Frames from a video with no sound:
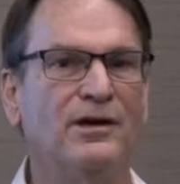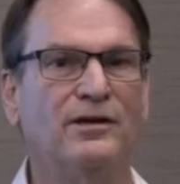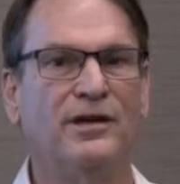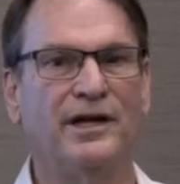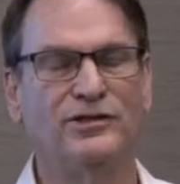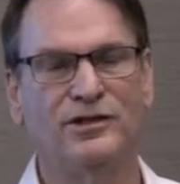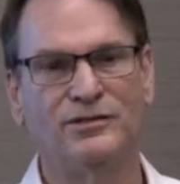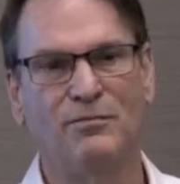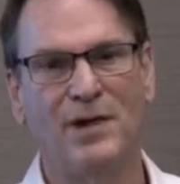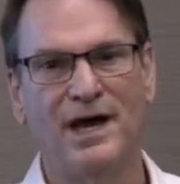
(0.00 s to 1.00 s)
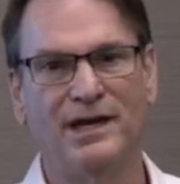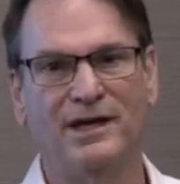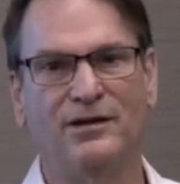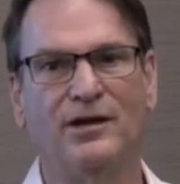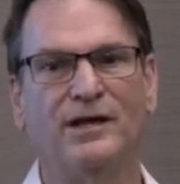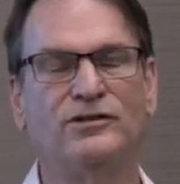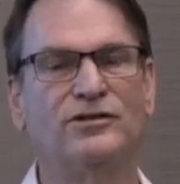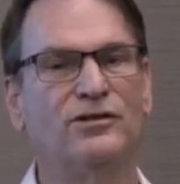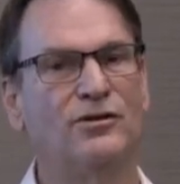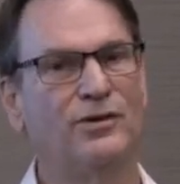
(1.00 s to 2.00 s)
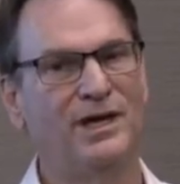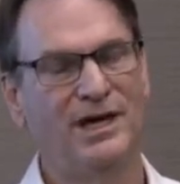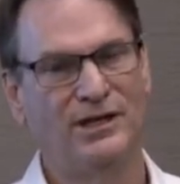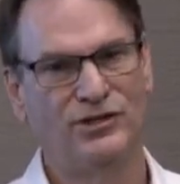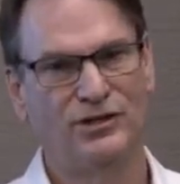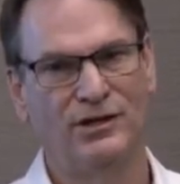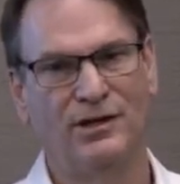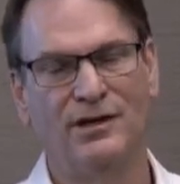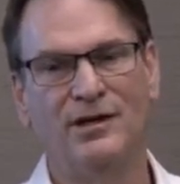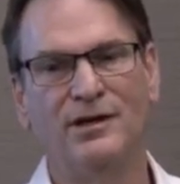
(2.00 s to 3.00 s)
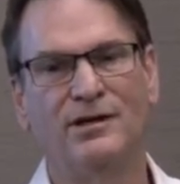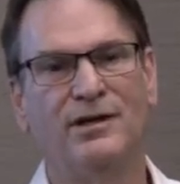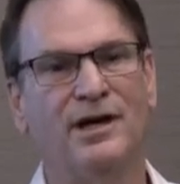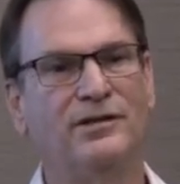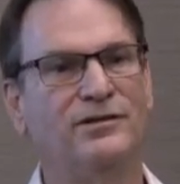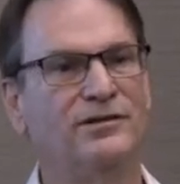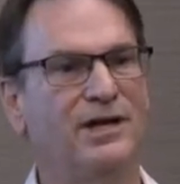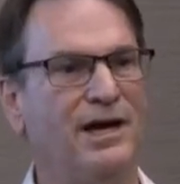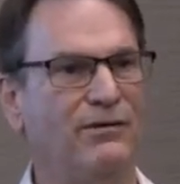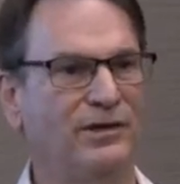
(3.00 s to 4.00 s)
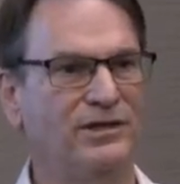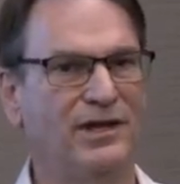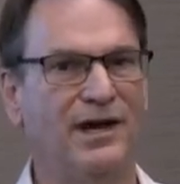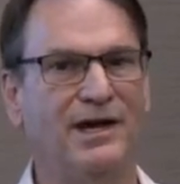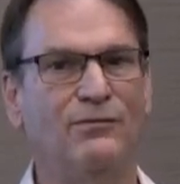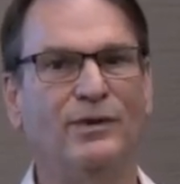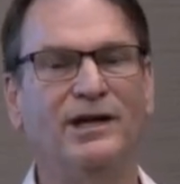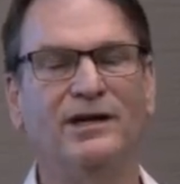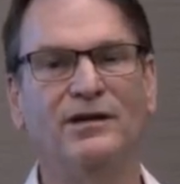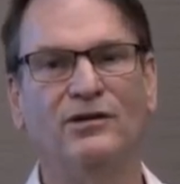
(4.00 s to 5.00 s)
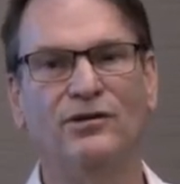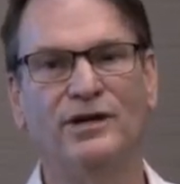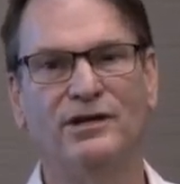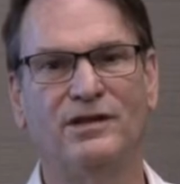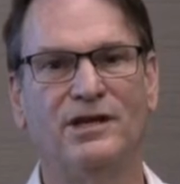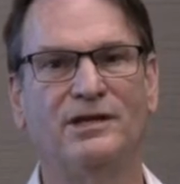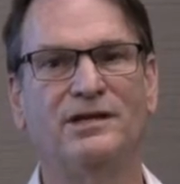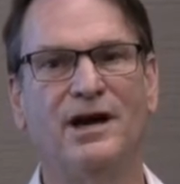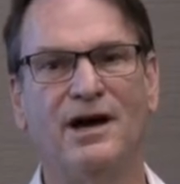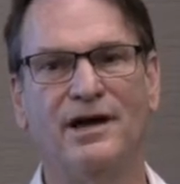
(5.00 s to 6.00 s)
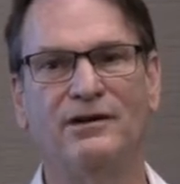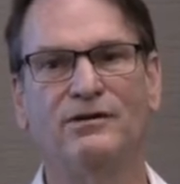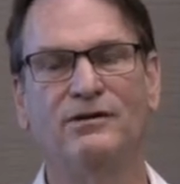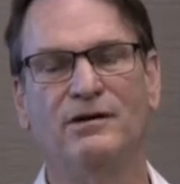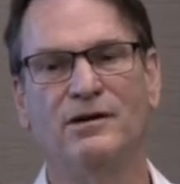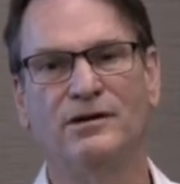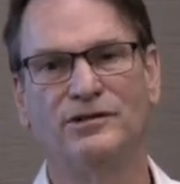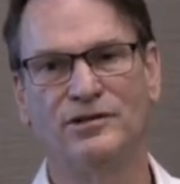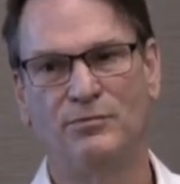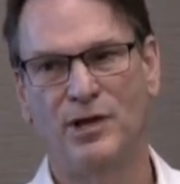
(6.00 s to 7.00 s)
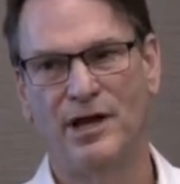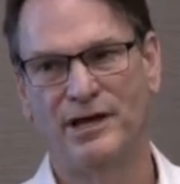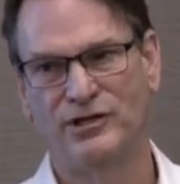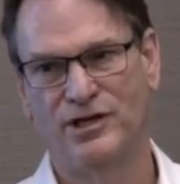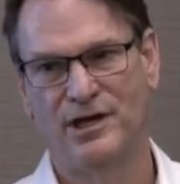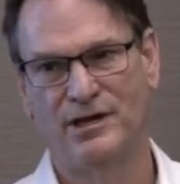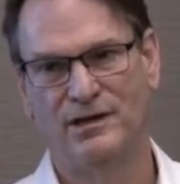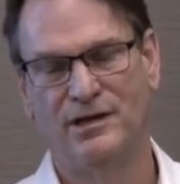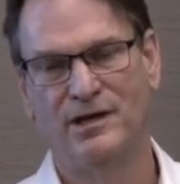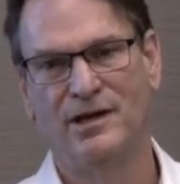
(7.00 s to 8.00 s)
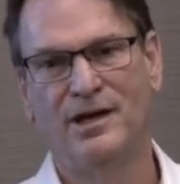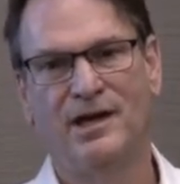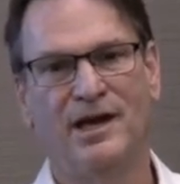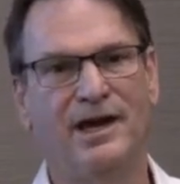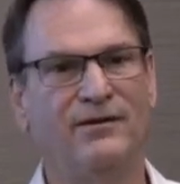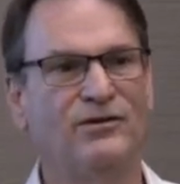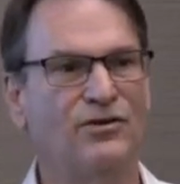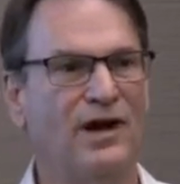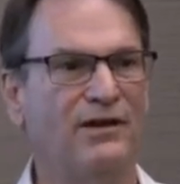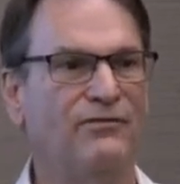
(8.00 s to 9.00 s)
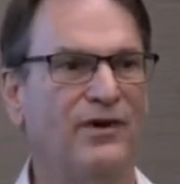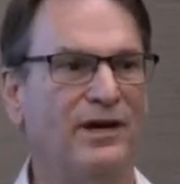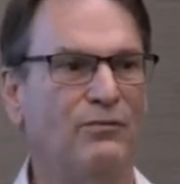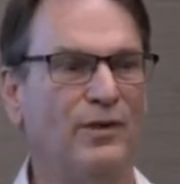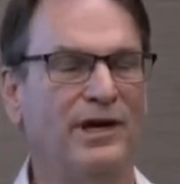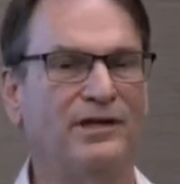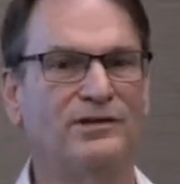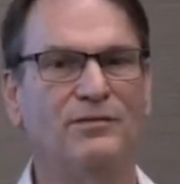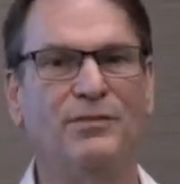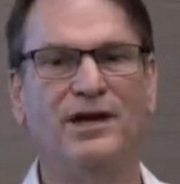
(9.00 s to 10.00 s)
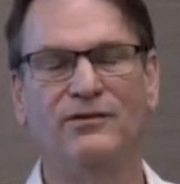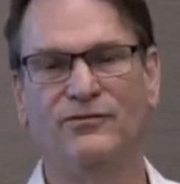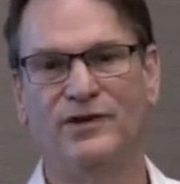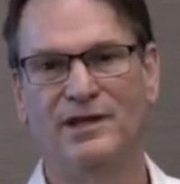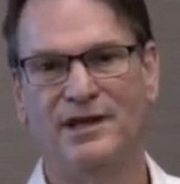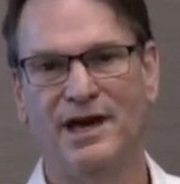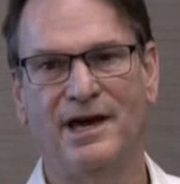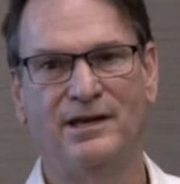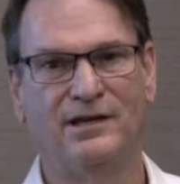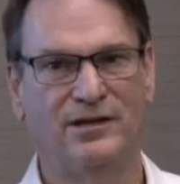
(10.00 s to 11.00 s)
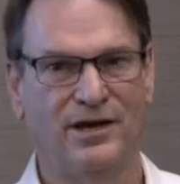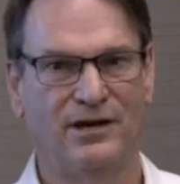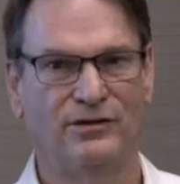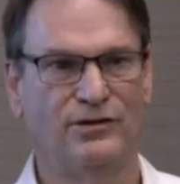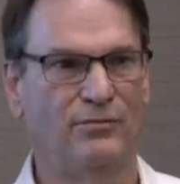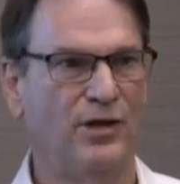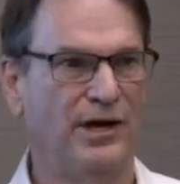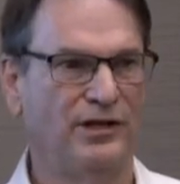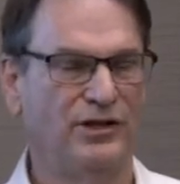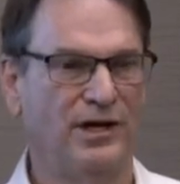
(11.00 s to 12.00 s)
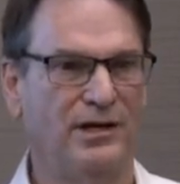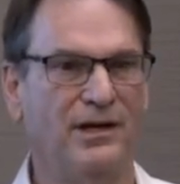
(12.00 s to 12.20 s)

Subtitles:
not just mining, not just location, not just how it's cut. We needed to look at the entire supply chain and try and find ways to benefit that entire supply chain.